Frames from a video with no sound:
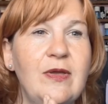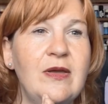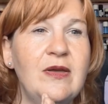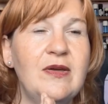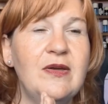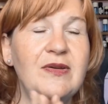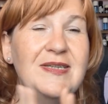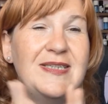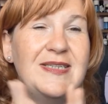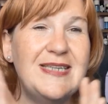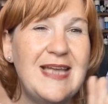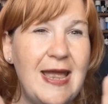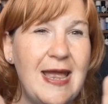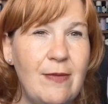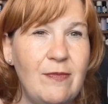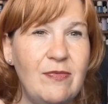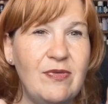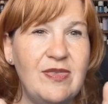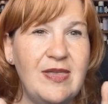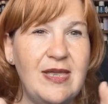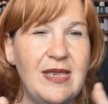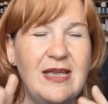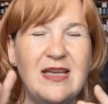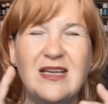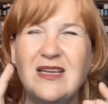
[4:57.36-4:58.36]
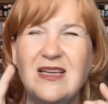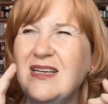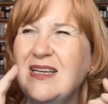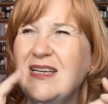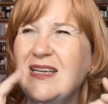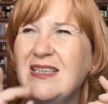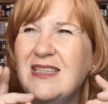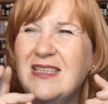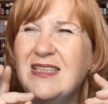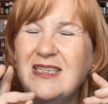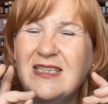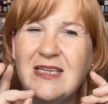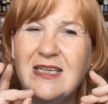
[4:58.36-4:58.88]
same thing,
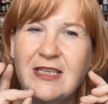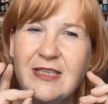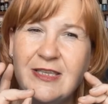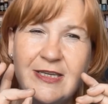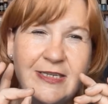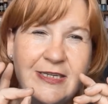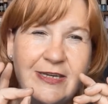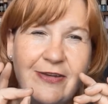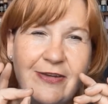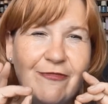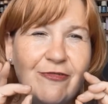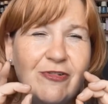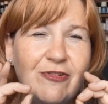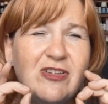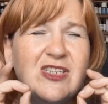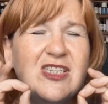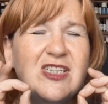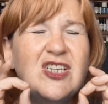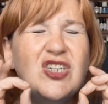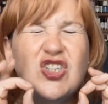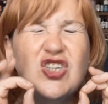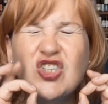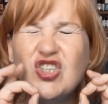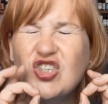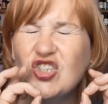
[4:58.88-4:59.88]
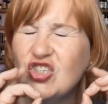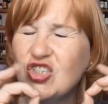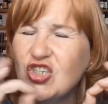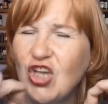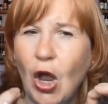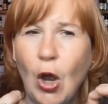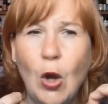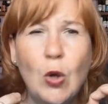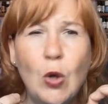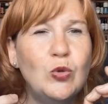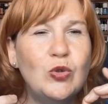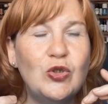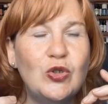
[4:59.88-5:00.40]
the difference is
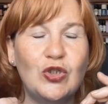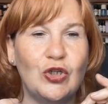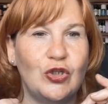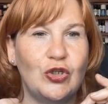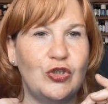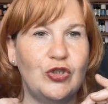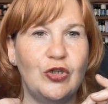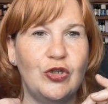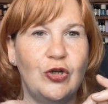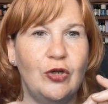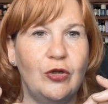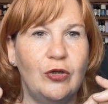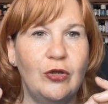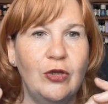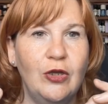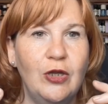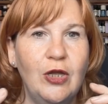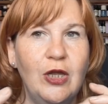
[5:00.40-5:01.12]
so subtle,